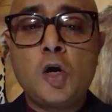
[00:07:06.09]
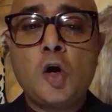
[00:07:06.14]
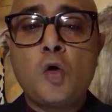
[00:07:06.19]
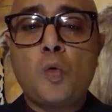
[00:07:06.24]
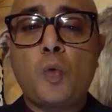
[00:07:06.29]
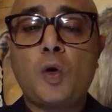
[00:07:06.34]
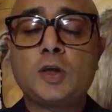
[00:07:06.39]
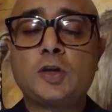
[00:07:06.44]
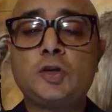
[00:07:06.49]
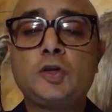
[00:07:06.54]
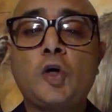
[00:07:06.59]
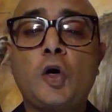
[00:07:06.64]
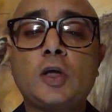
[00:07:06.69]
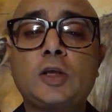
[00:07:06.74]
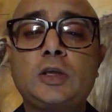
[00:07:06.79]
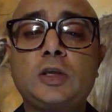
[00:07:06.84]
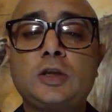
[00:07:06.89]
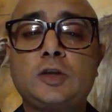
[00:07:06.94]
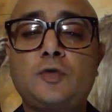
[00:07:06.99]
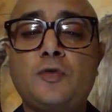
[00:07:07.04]
was not
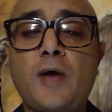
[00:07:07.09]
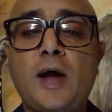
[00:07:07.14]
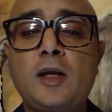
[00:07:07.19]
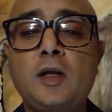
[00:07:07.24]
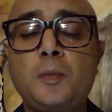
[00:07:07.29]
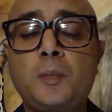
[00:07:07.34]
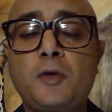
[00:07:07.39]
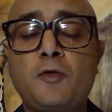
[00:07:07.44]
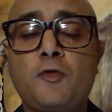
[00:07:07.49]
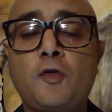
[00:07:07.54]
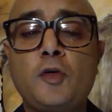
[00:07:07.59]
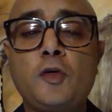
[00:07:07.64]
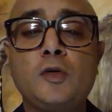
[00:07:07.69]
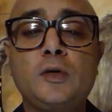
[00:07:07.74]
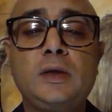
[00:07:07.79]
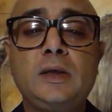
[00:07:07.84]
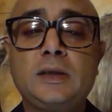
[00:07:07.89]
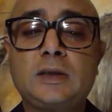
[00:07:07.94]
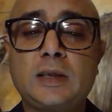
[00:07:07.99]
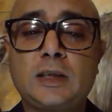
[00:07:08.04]
just valuable for
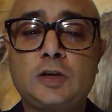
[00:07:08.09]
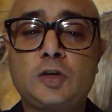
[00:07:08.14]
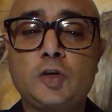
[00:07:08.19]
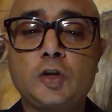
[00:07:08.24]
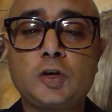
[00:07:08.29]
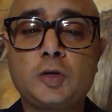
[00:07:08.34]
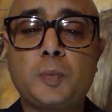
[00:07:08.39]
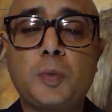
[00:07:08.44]
UNISA students,